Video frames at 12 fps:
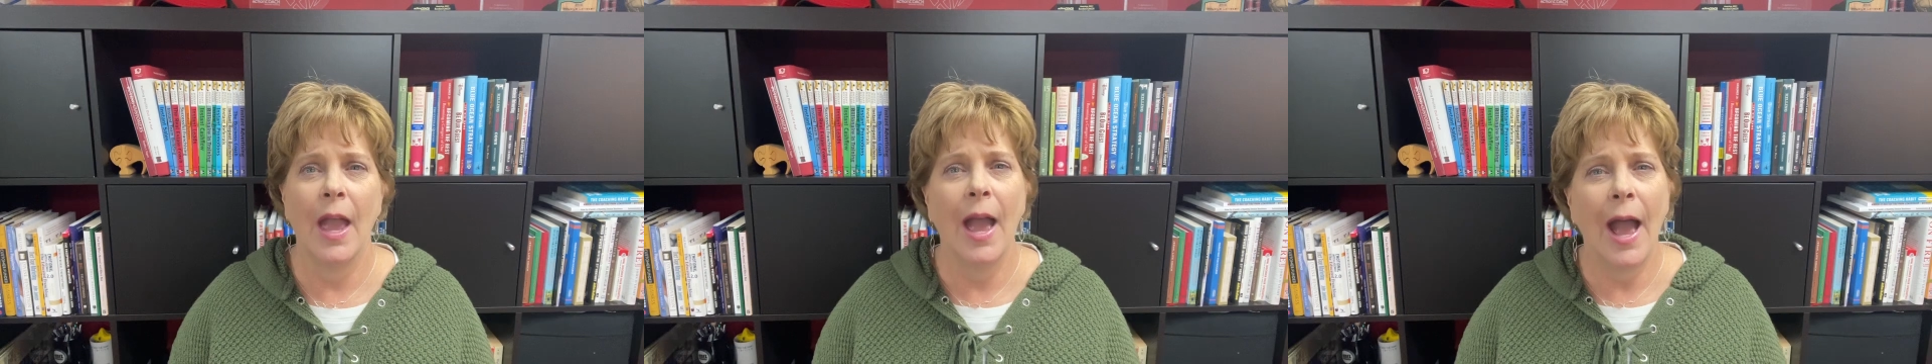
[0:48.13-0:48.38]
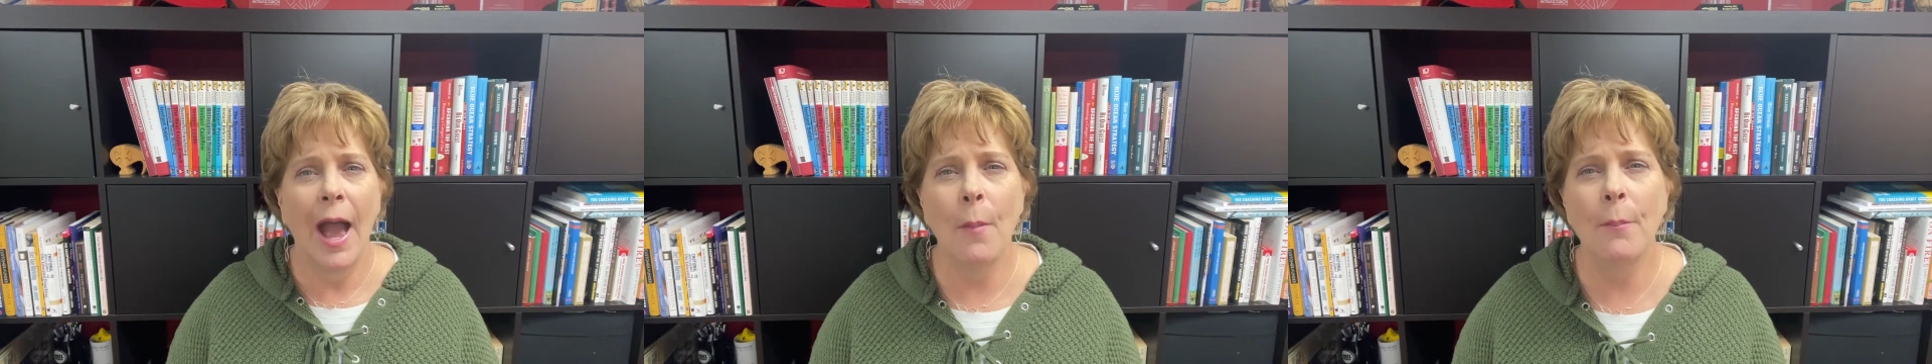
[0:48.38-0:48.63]

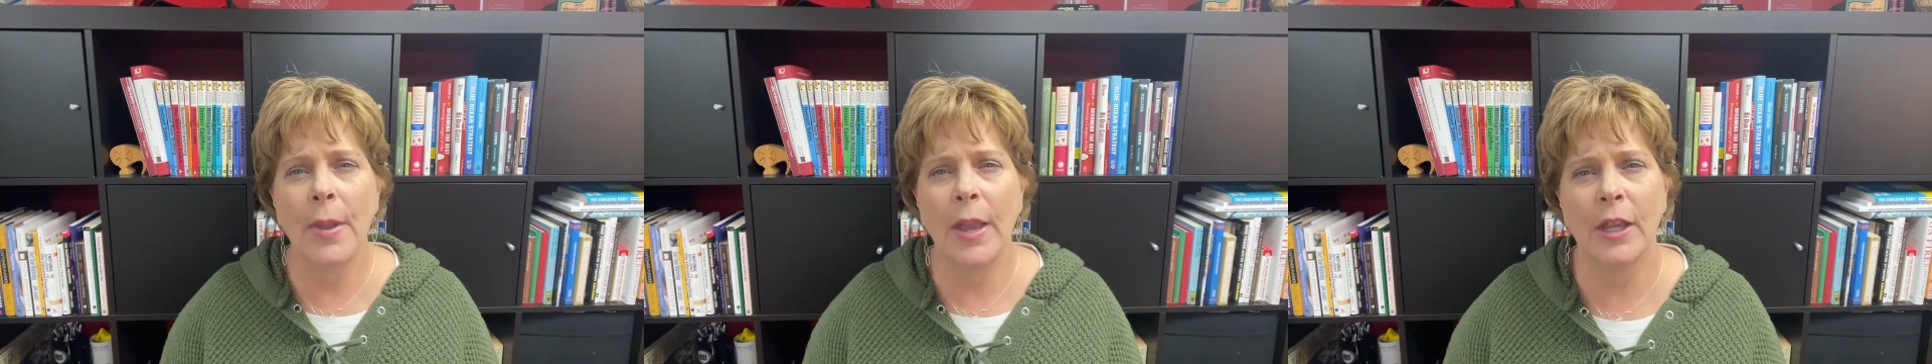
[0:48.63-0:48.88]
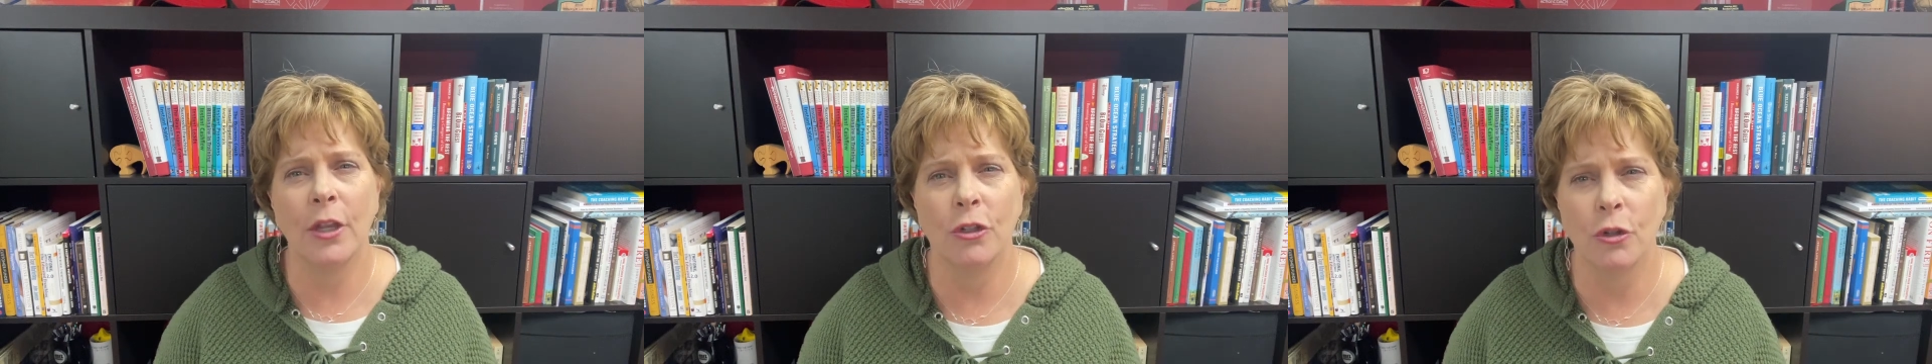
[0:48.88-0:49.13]
How
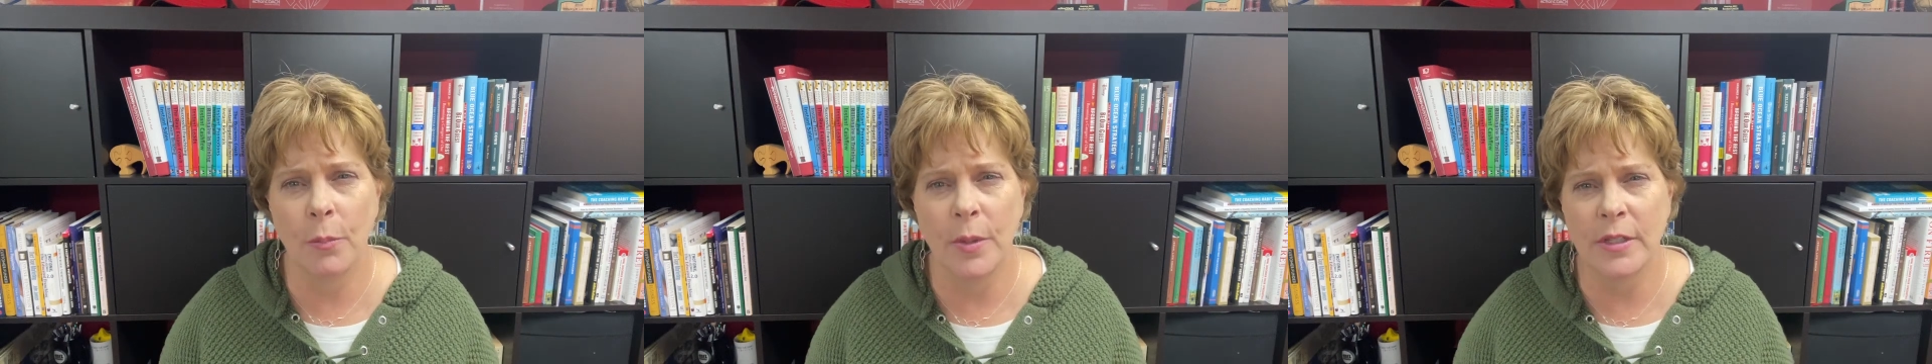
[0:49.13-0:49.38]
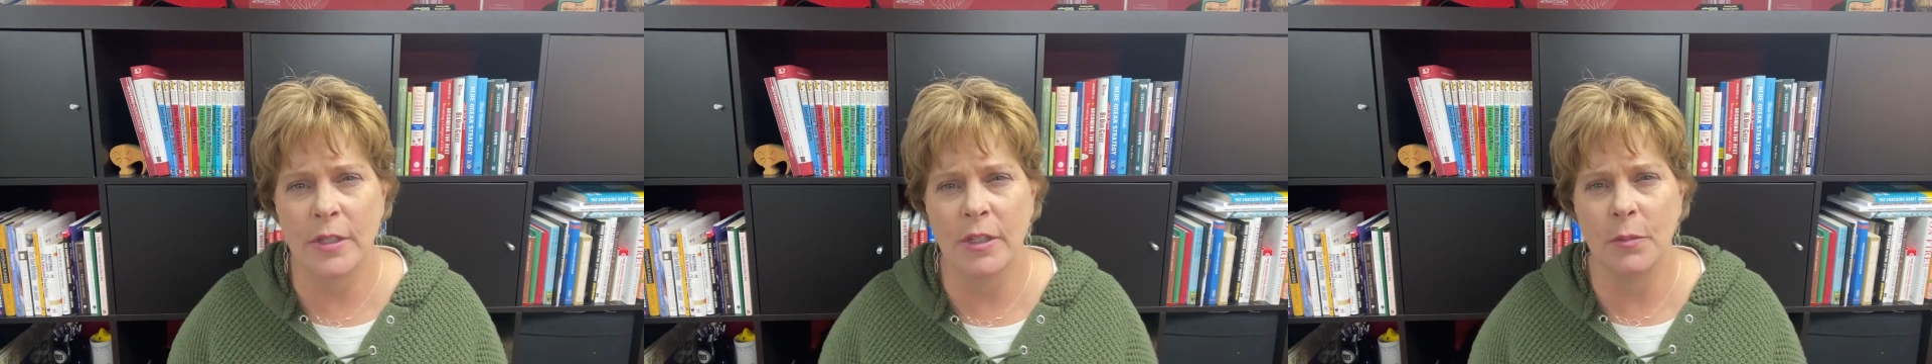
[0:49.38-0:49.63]
big could your
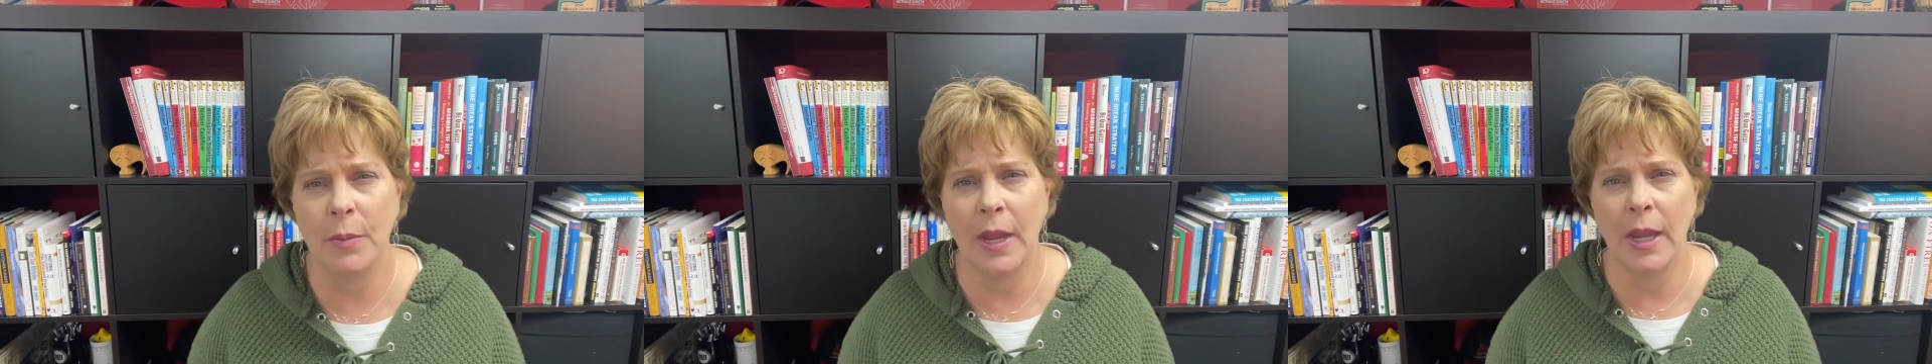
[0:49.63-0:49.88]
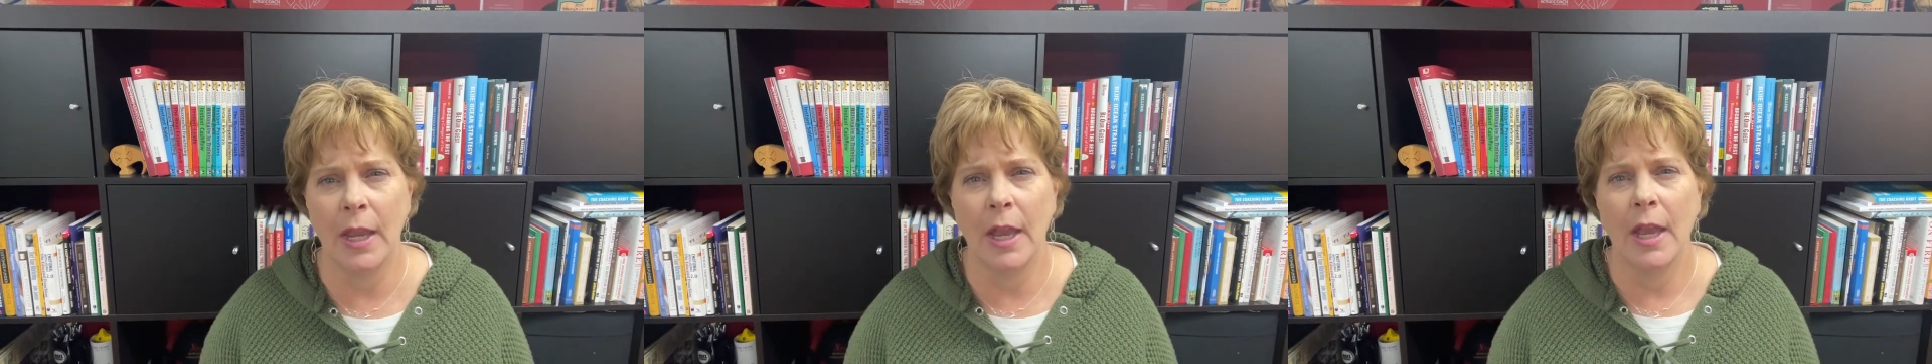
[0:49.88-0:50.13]
business
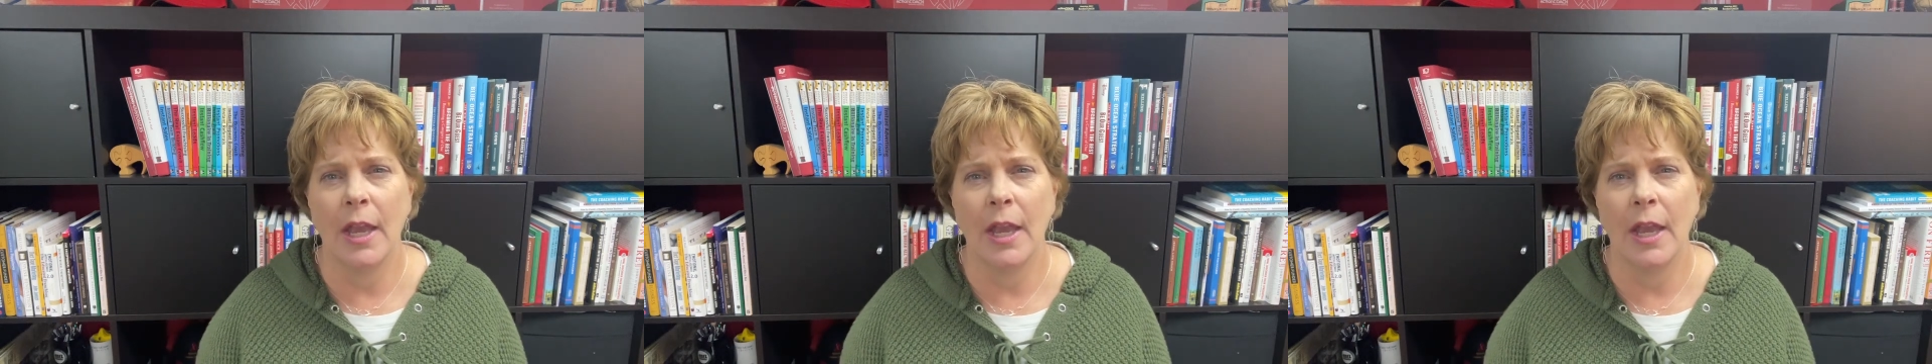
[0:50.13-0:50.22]
be